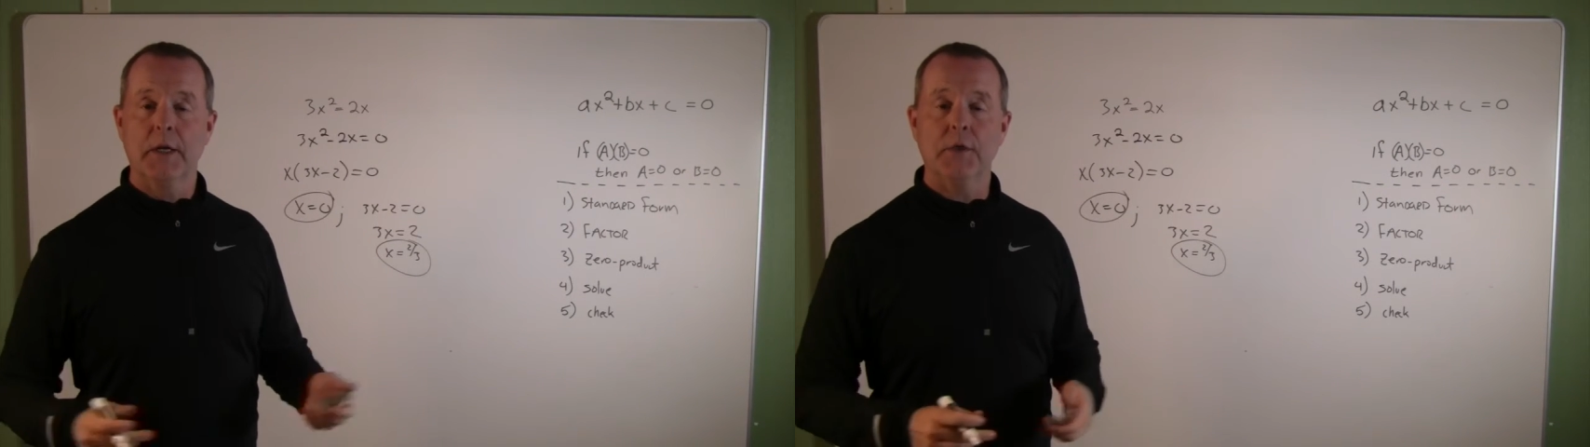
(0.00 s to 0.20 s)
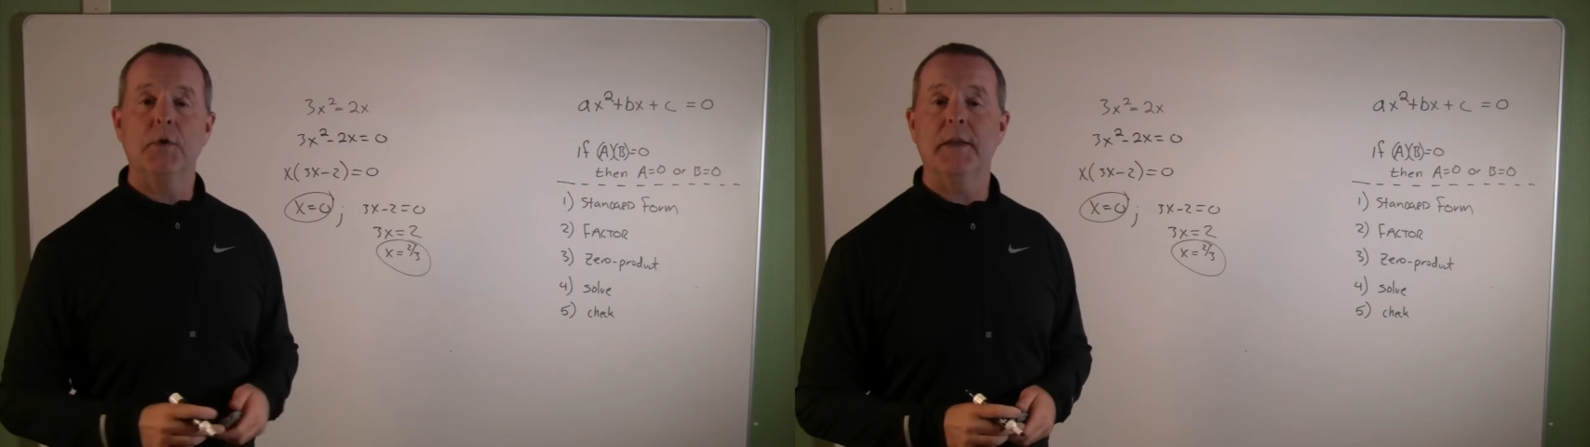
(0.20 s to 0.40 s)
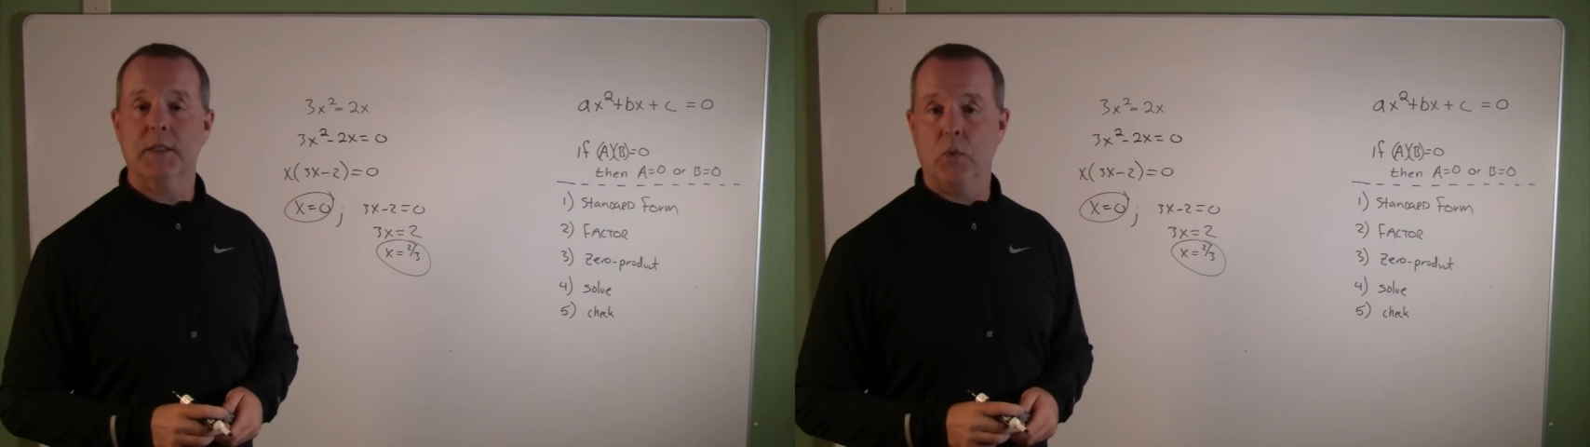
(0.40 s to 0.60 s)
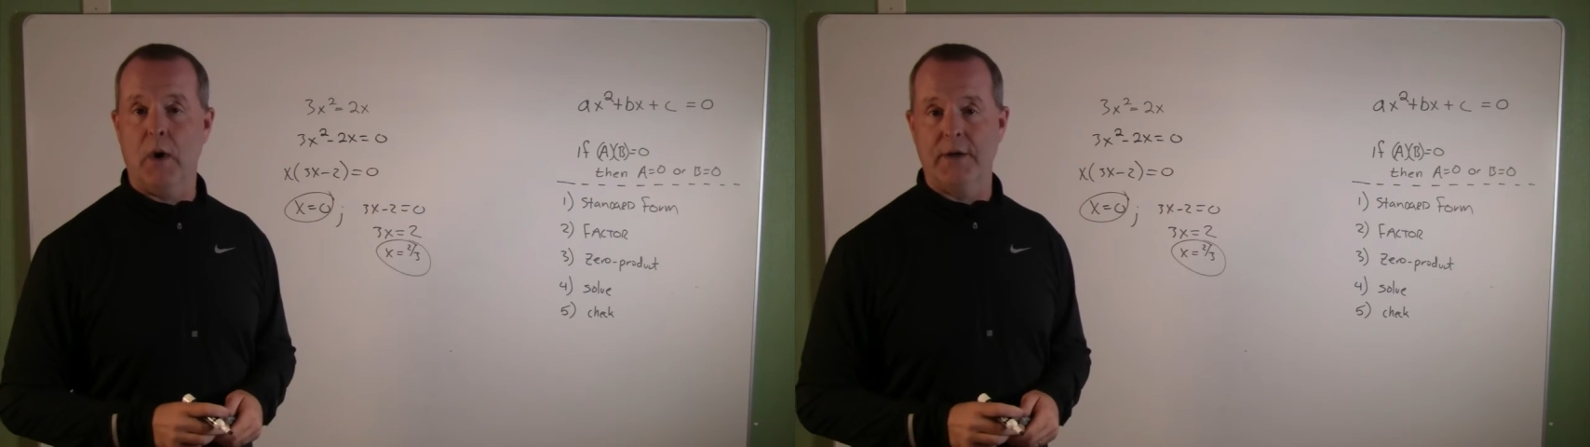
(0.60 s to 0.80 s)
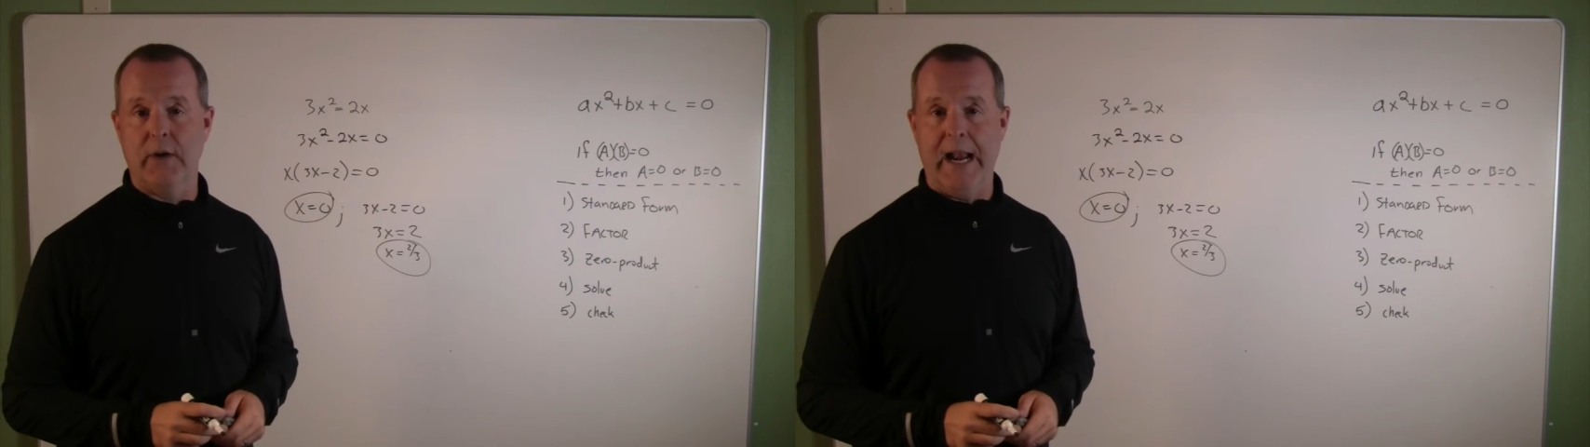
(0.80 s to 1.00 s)
to this
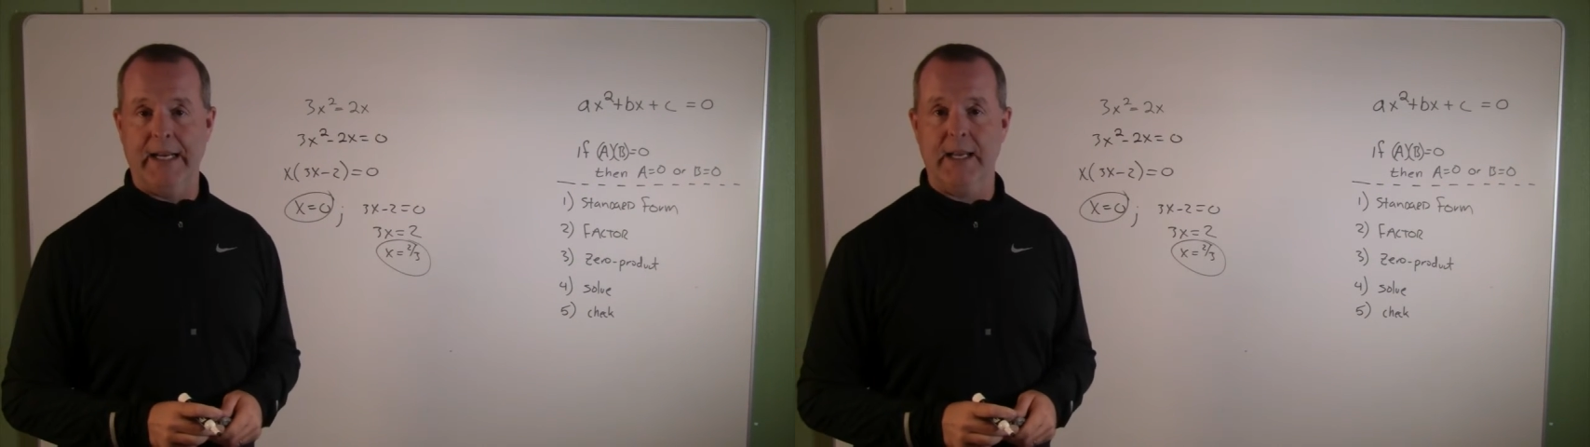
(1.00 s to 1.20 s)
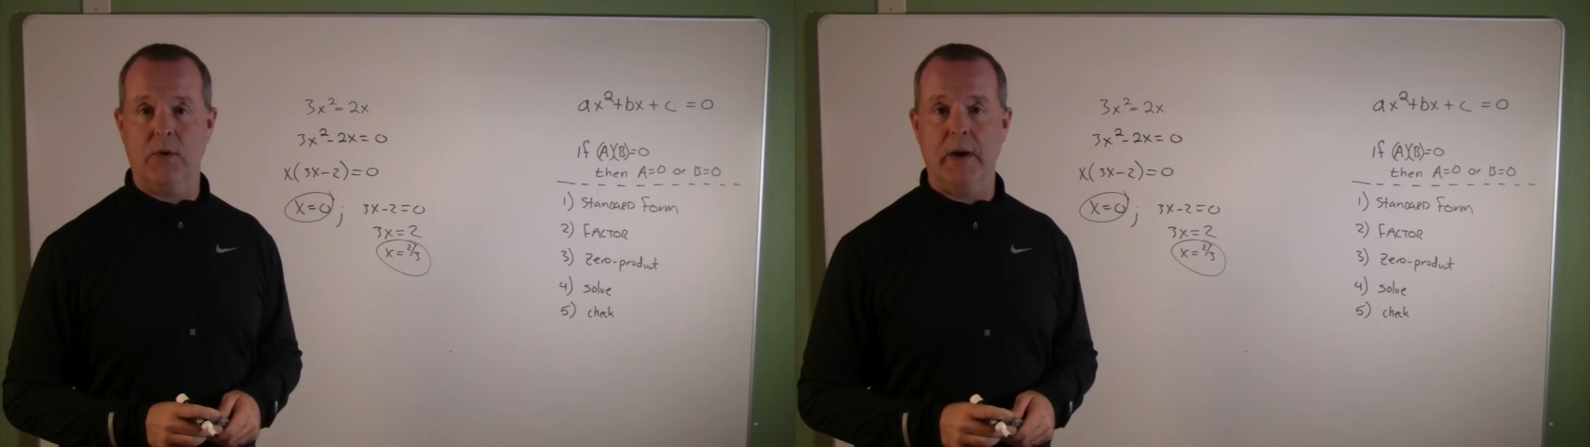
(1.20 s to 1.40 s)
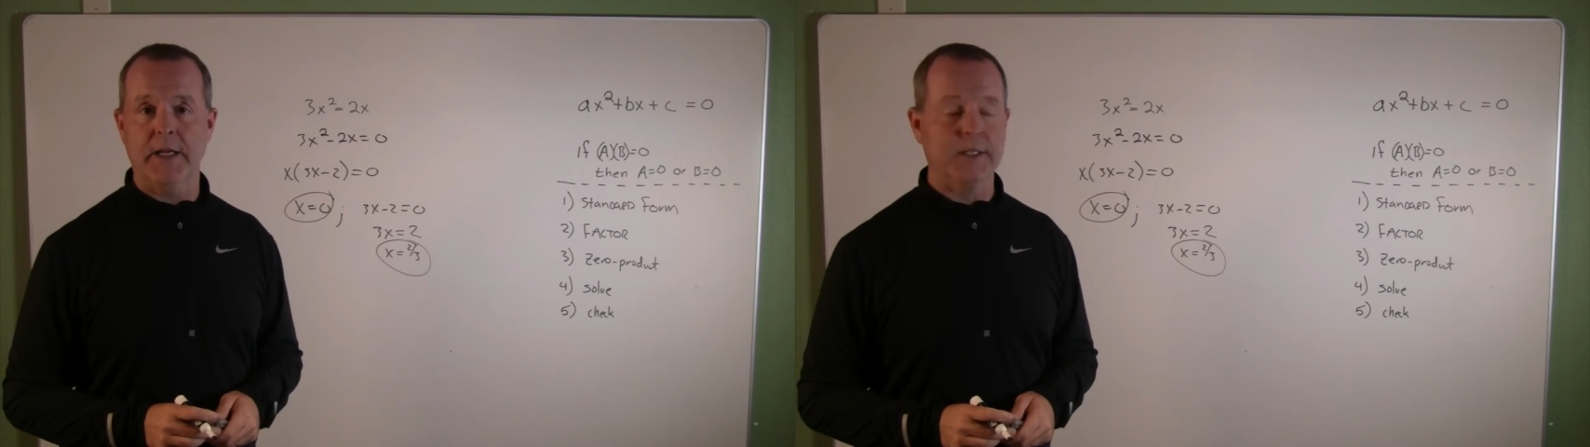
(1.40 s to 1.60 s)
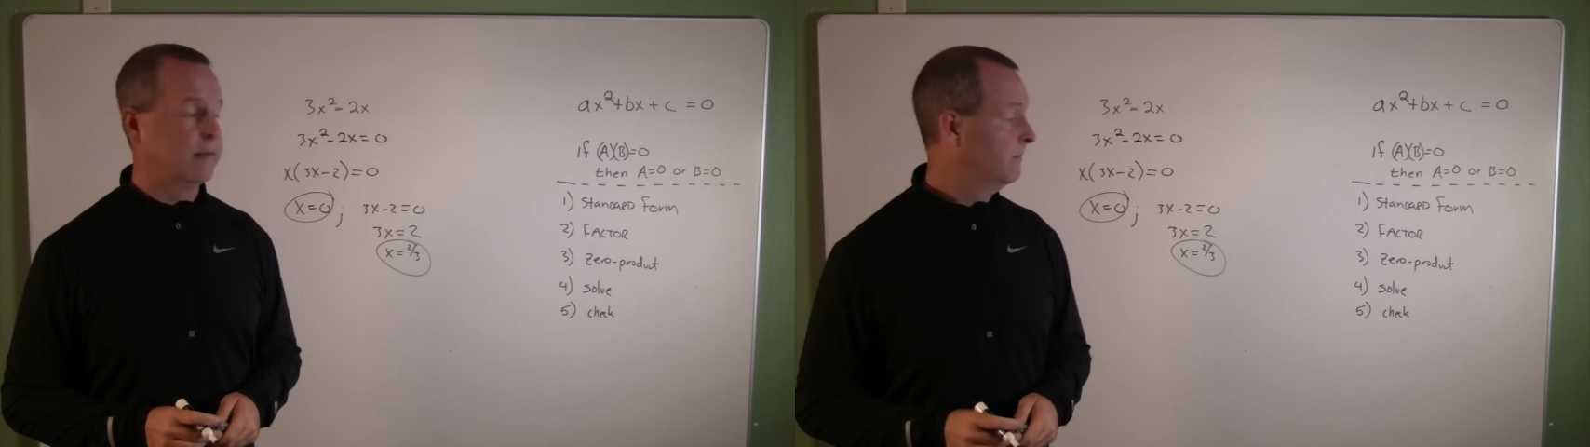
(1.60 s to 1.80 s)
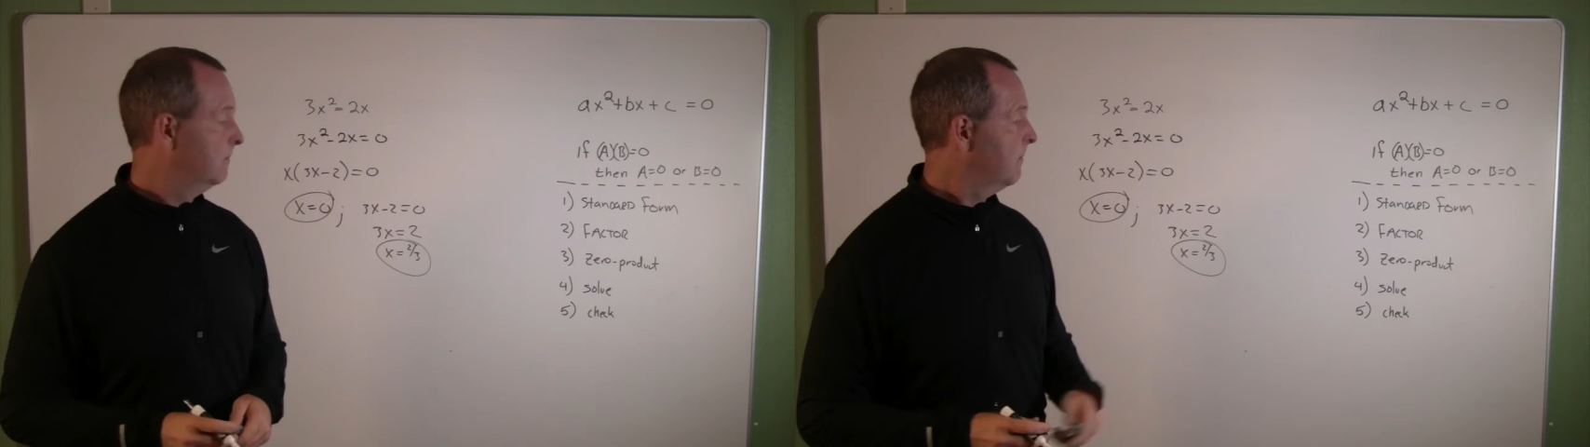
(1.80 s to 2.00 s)
quadratic equation.